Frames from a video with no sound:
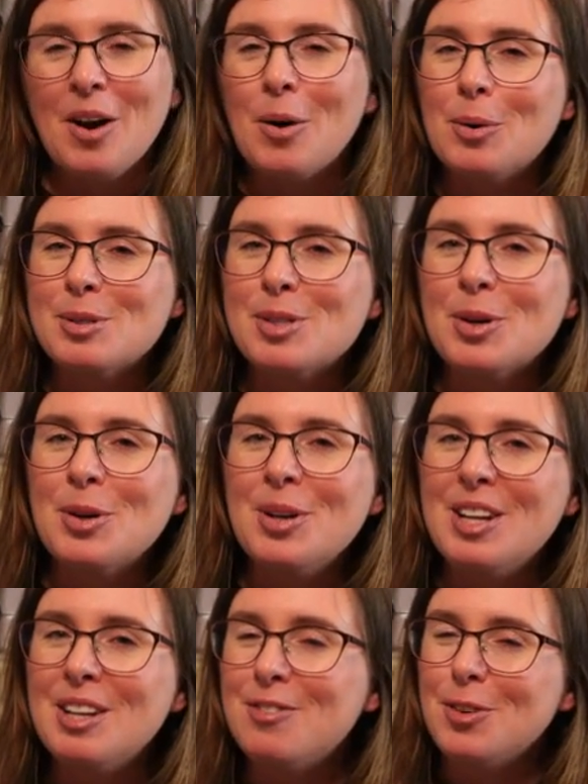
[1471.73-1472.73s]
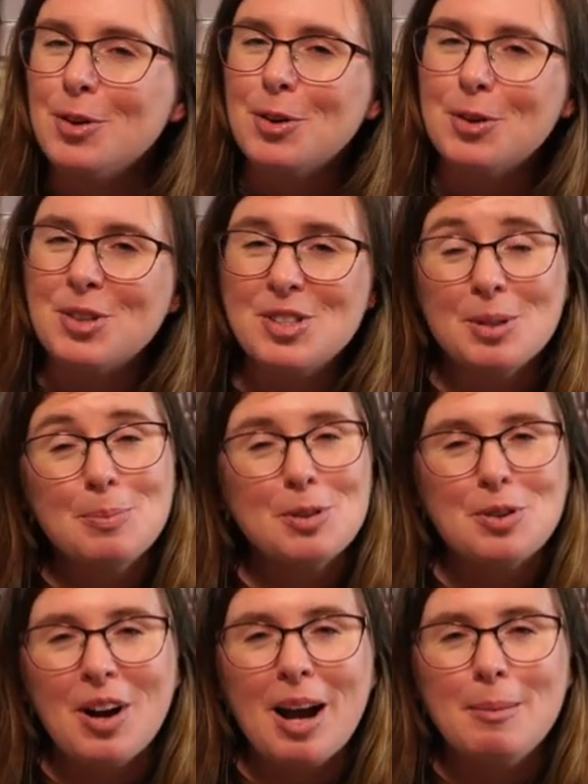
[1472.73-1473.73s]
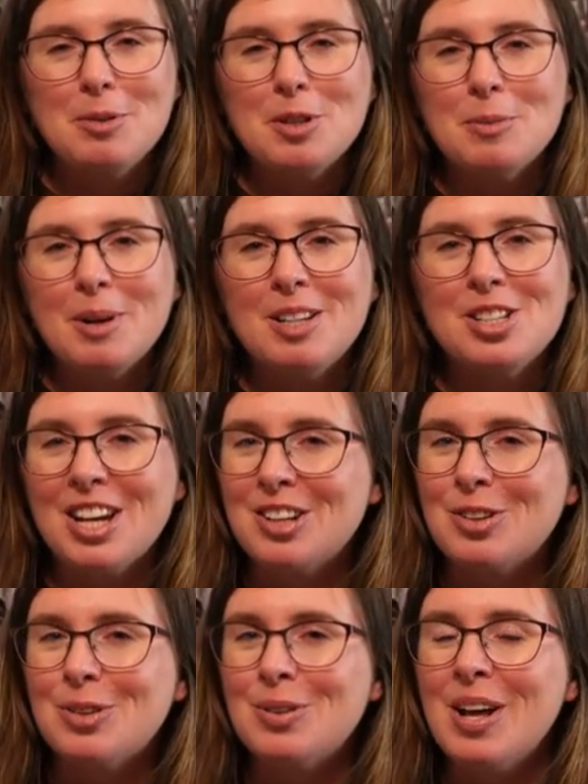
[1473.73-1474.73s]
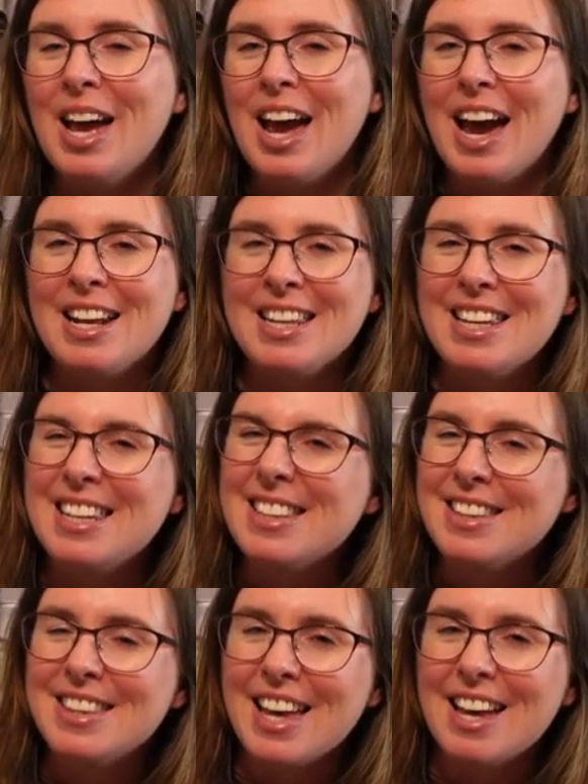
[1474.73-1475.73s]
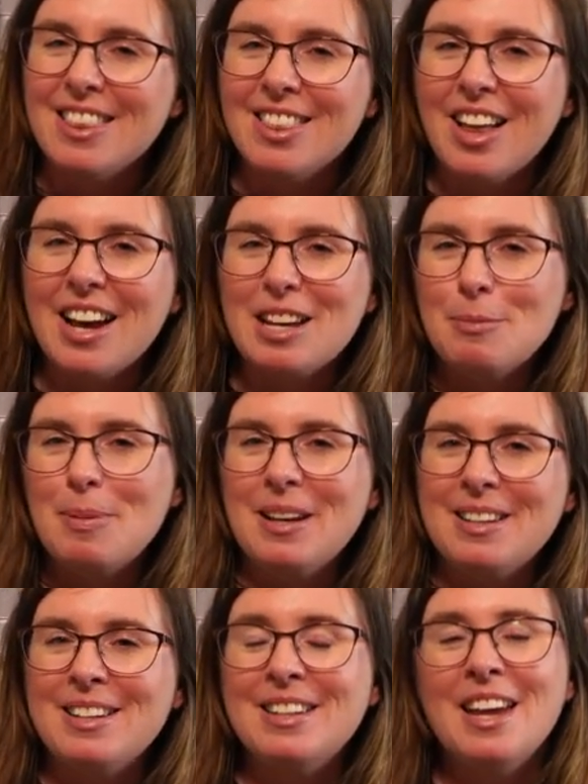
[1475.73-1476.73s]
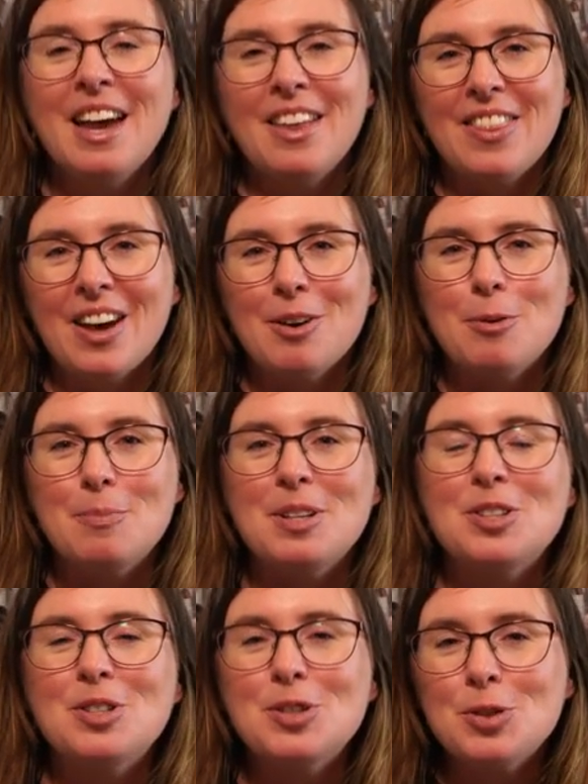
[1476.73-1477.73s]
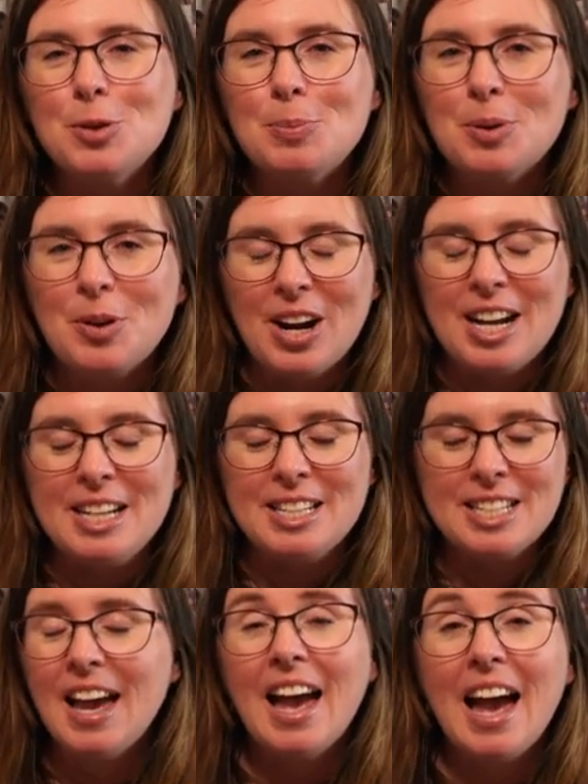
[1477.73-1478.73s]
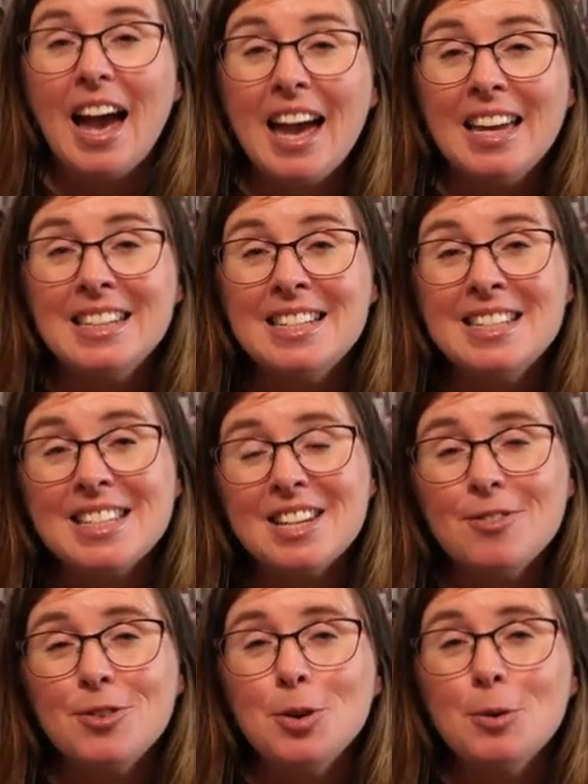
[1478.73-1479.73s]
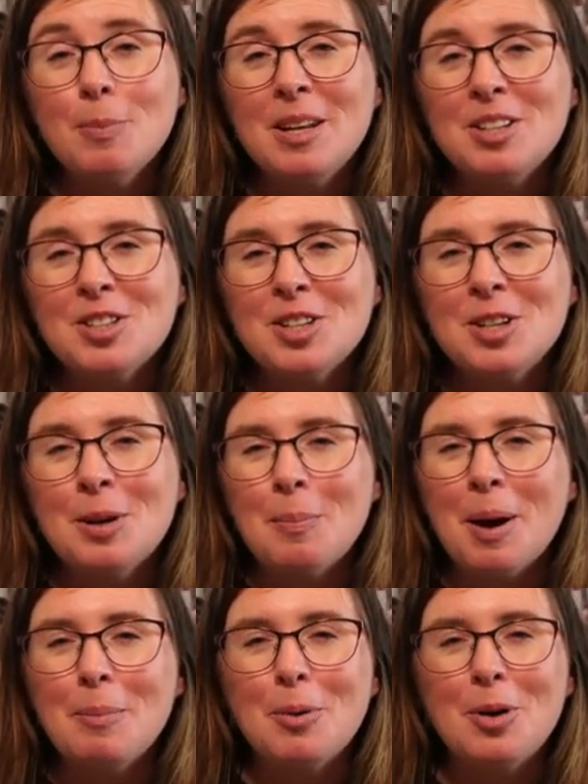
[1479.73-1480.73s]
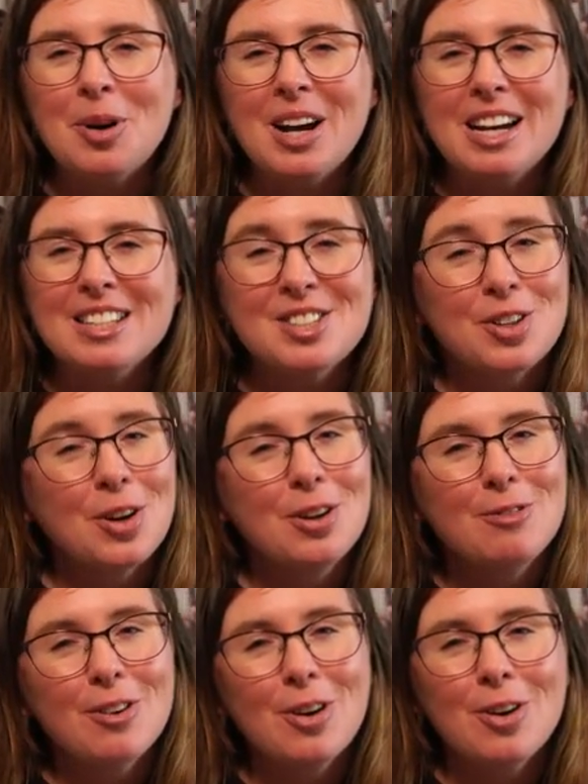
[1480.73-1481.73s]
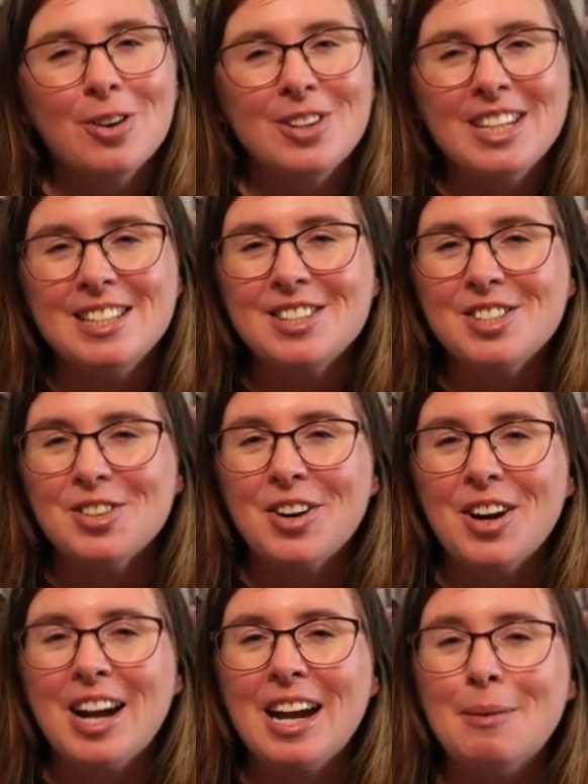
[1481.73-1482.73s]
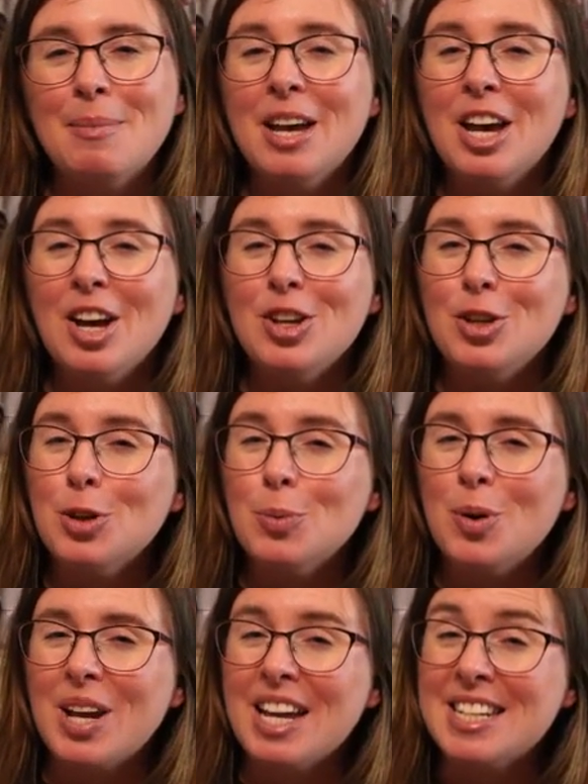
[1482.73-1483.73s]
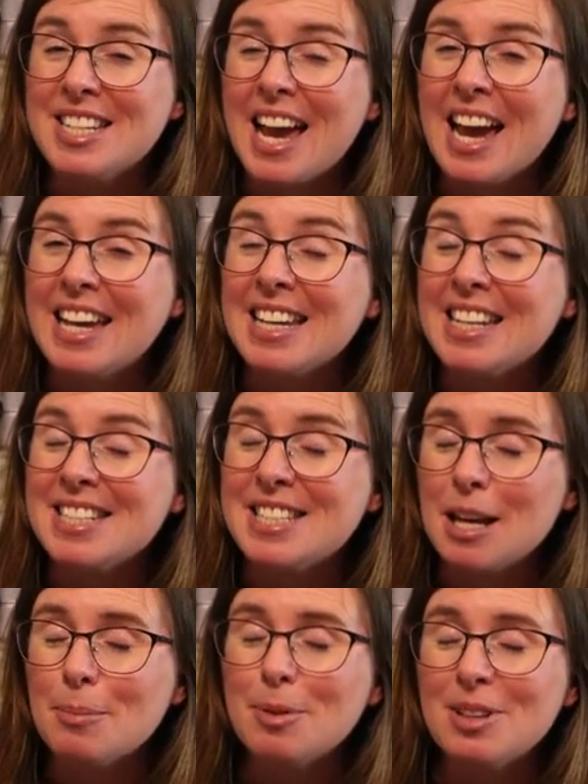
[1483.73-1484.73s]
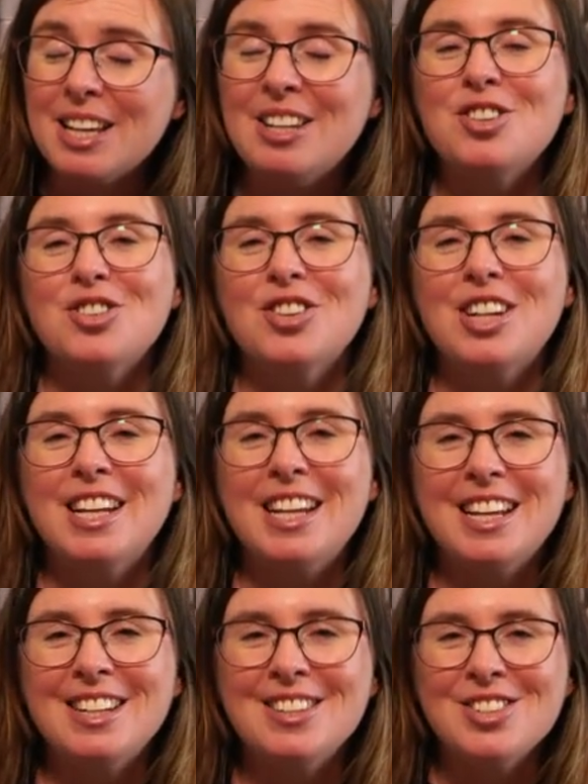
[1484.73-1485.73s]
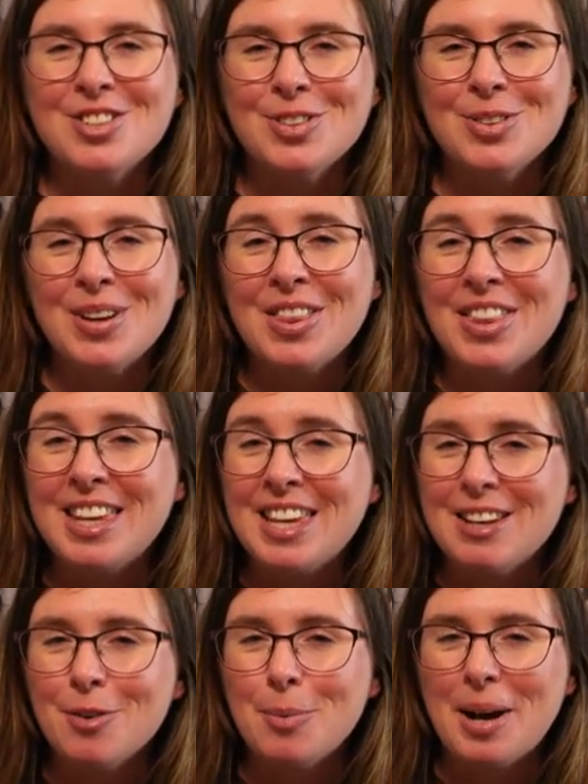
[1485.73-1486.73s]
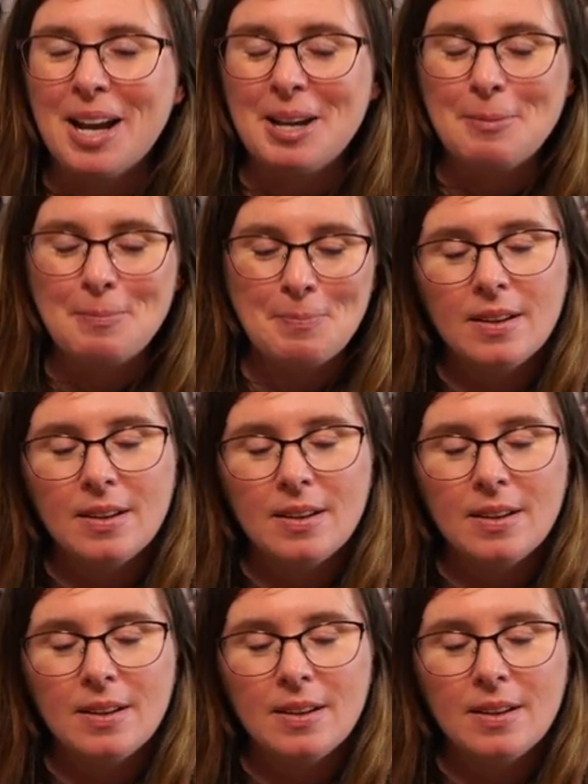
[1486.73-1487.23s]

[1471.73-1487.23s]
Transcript: Also, if you could subscribe to my channel and hit that like button, that would be super great. And if you mention my podcast over on Instagram, you will get a double entry into the giveaway.